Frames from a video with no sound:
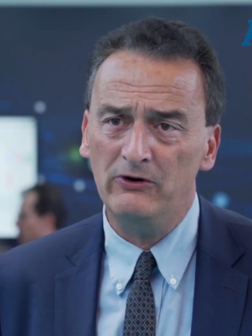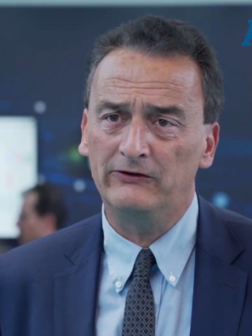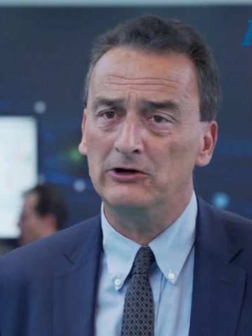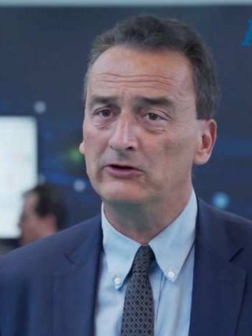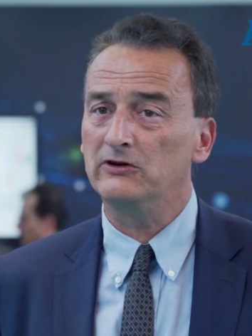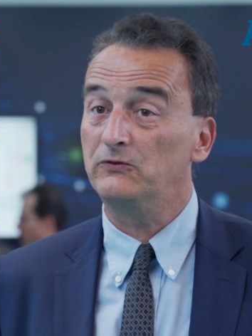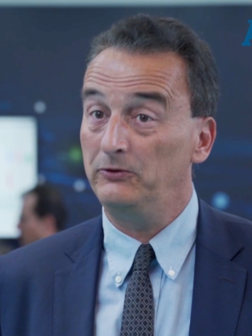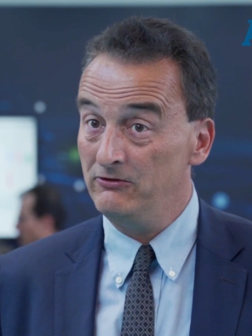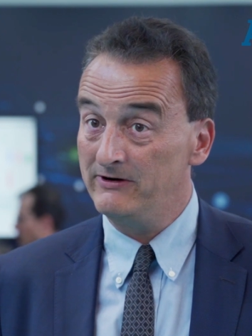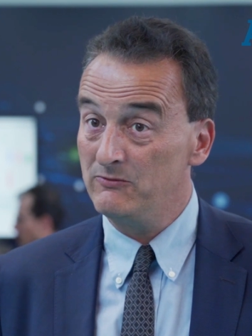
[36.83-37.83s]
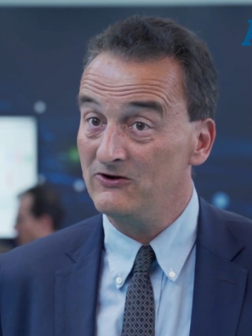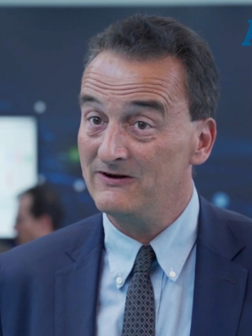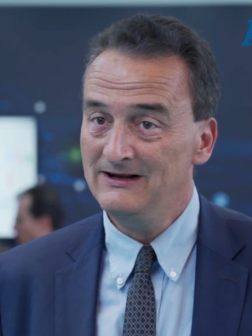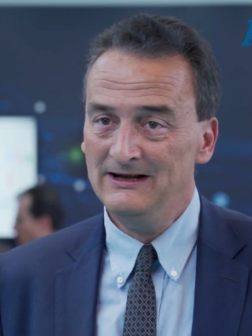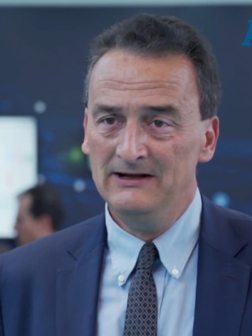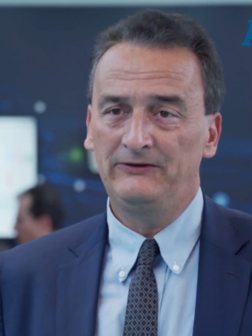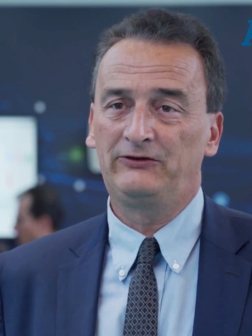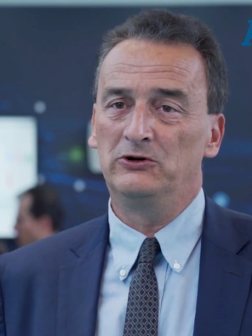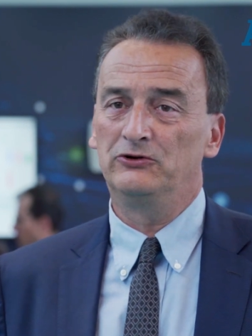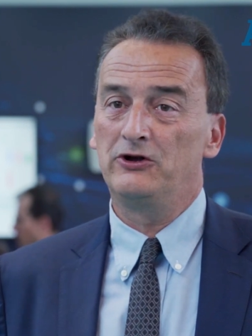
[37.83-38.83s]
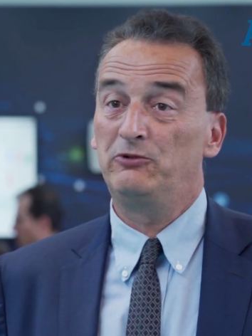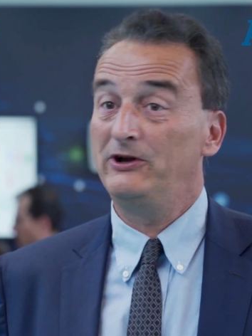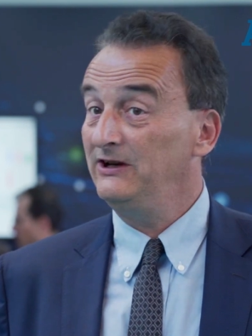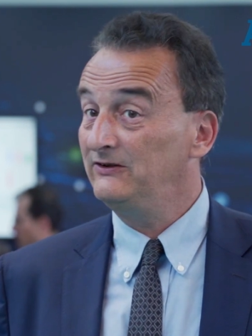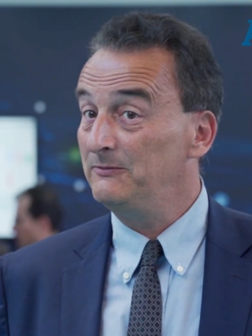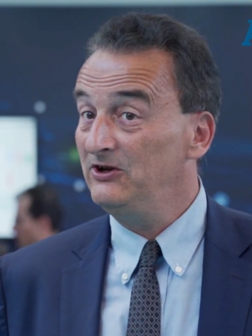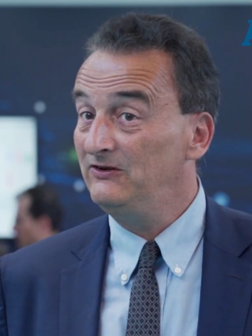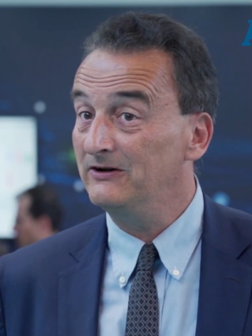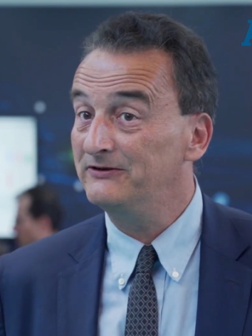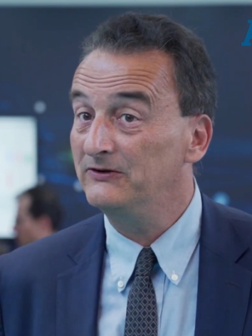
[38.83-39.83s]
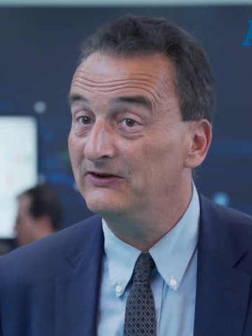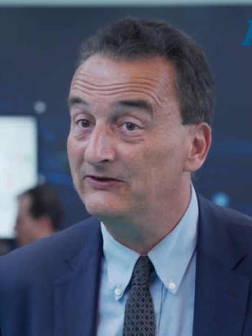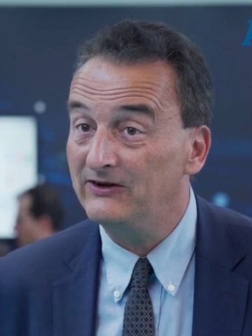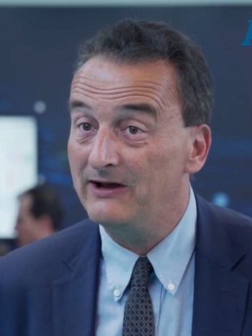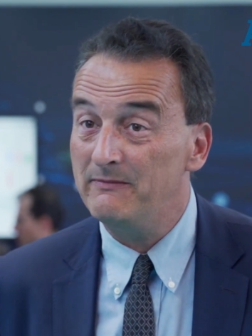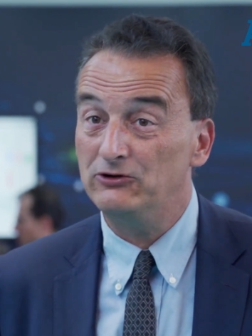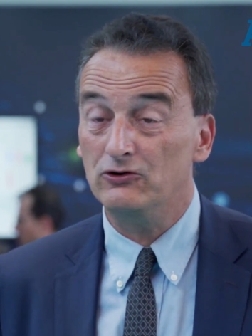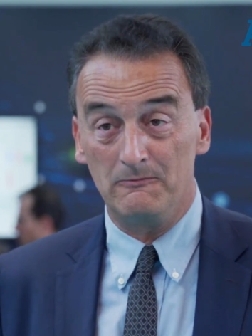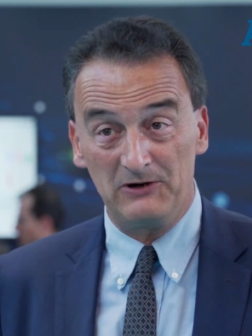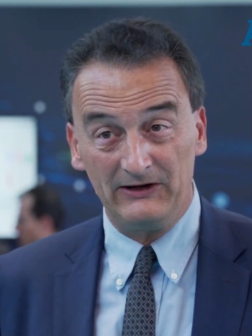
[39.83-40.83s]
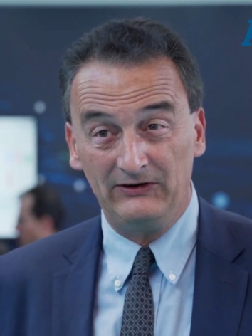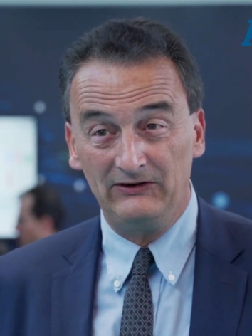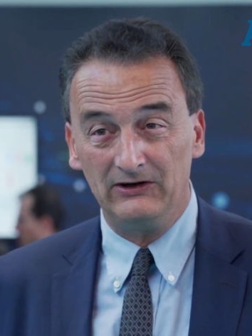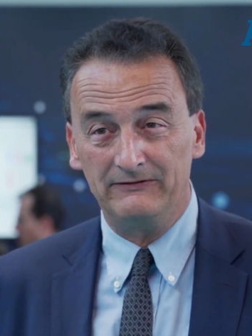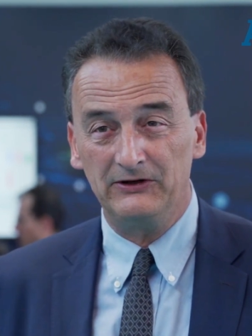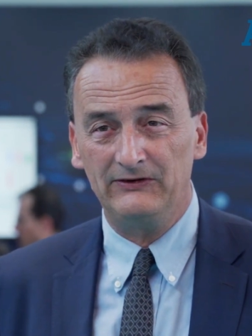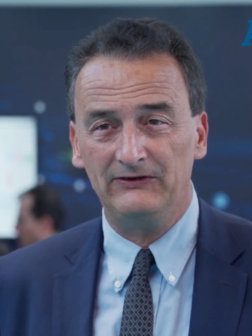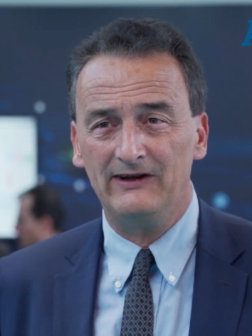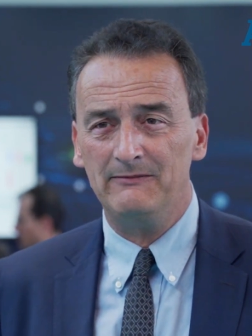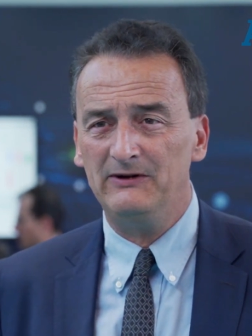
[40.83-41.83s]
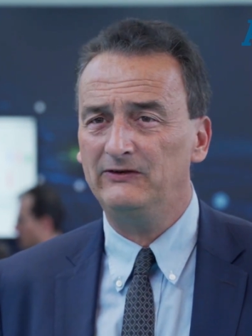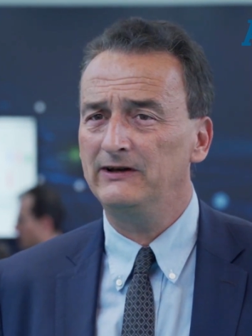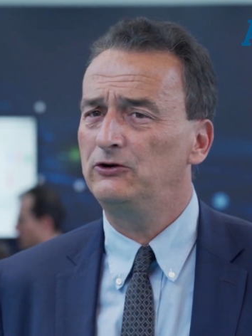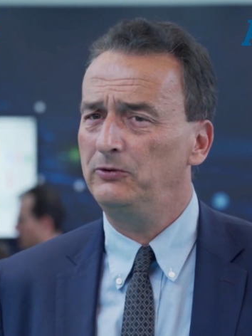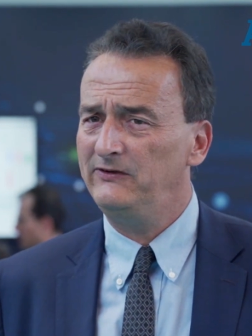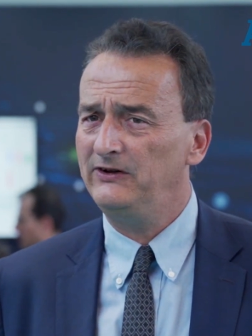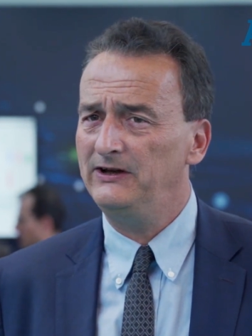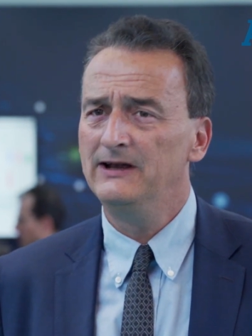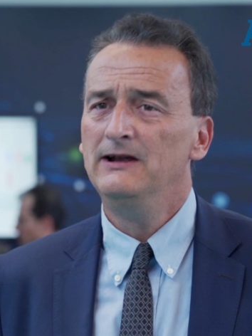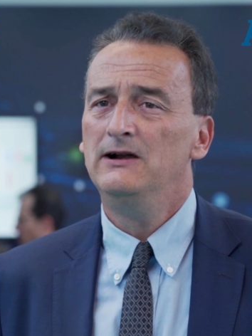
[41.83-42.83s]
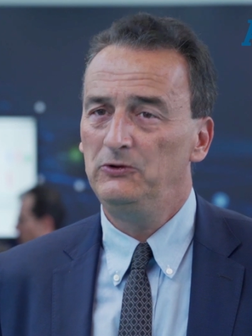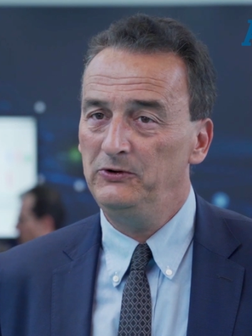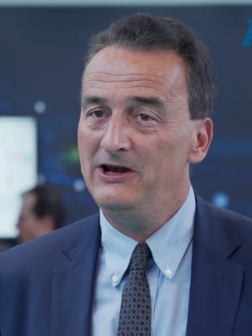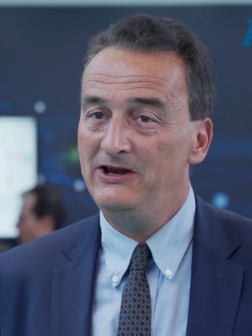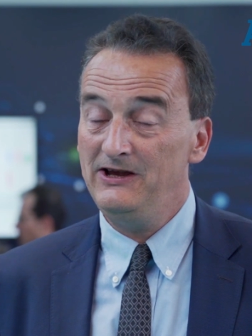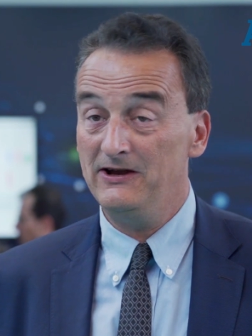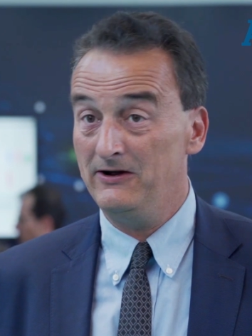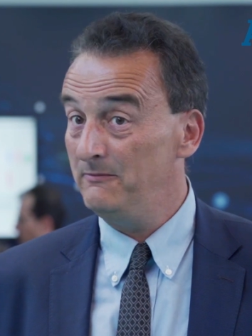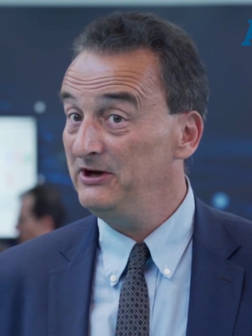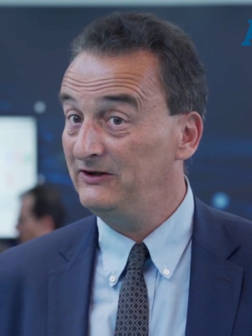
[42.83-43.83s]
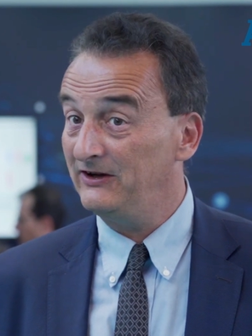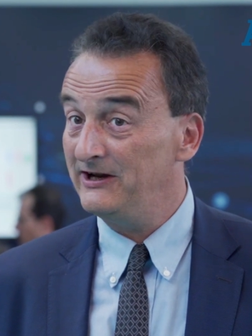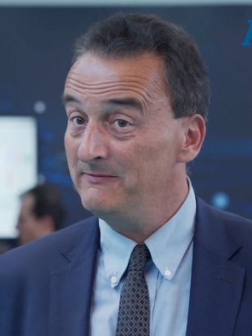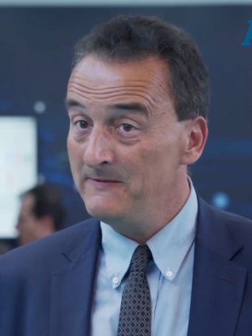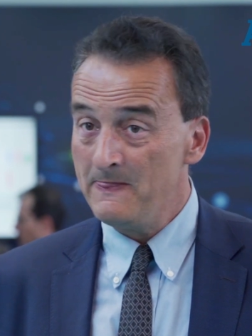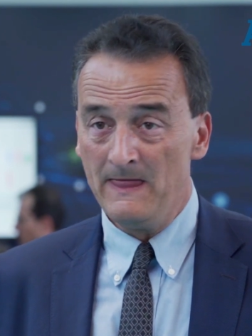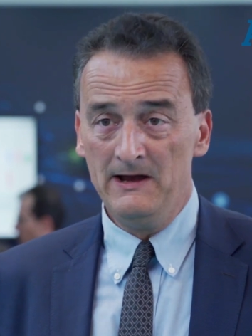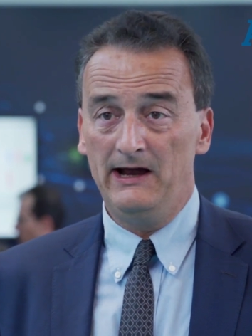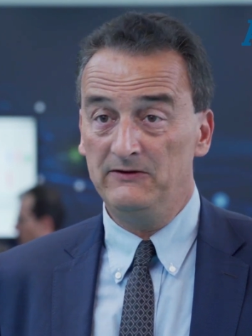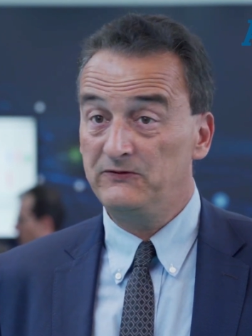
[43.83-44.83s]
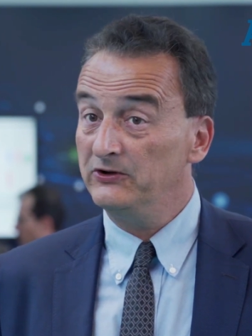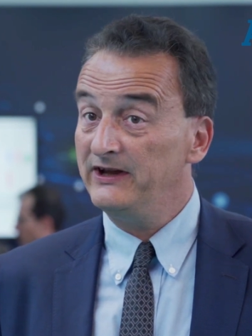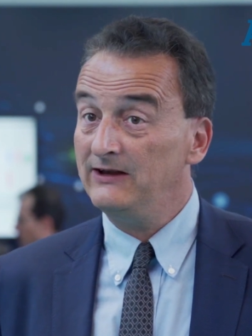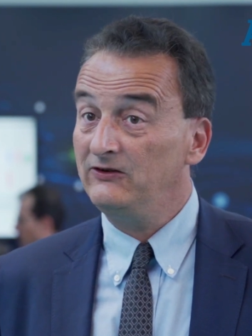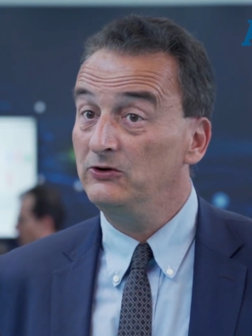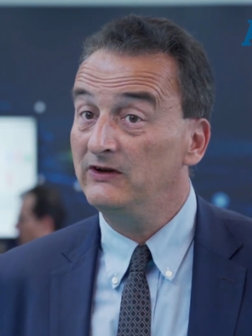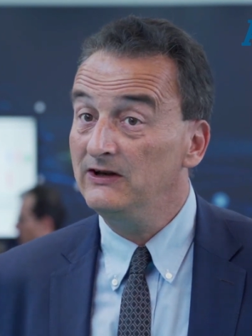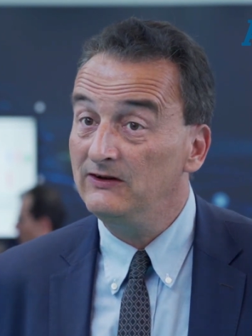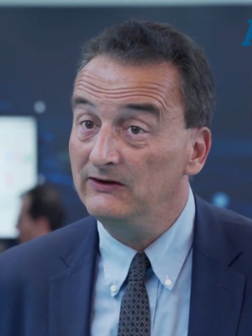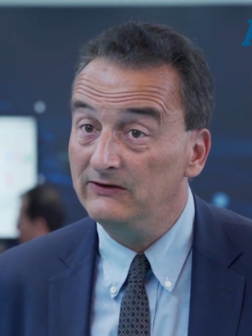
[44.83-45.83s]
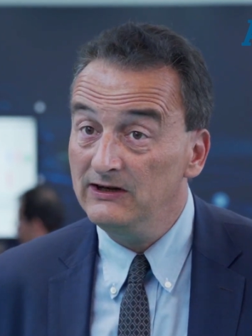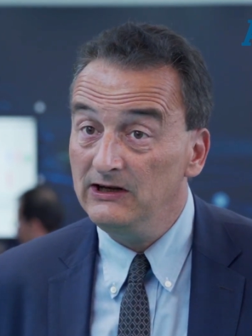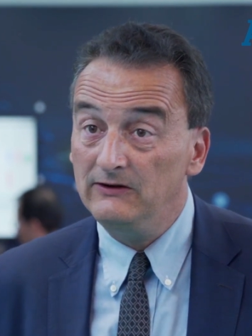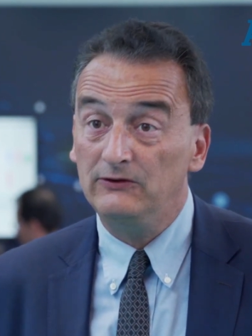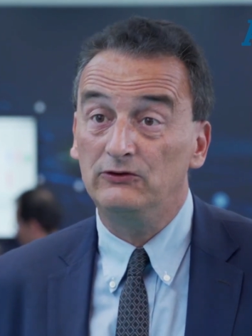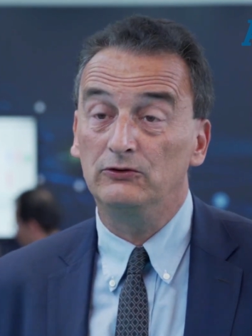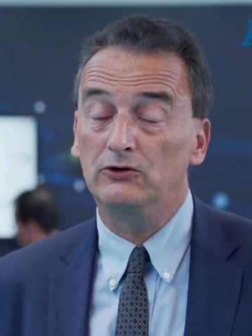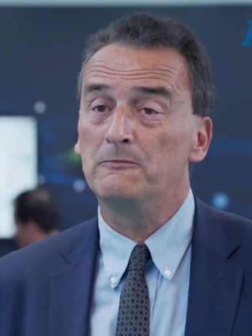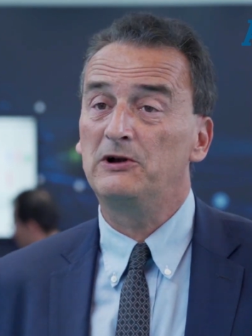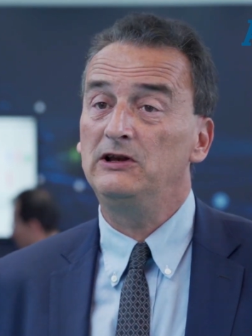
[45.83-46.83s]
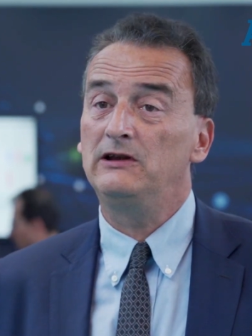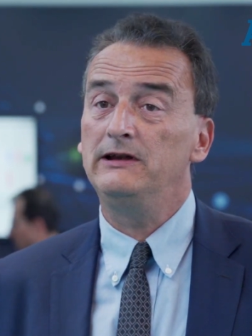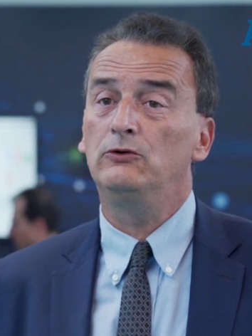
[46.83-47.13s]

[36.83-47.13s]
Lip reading: with a lot of renewable. So the predictability of the system and the complexity of the system is increasing really big time. And for that, utilities need to completely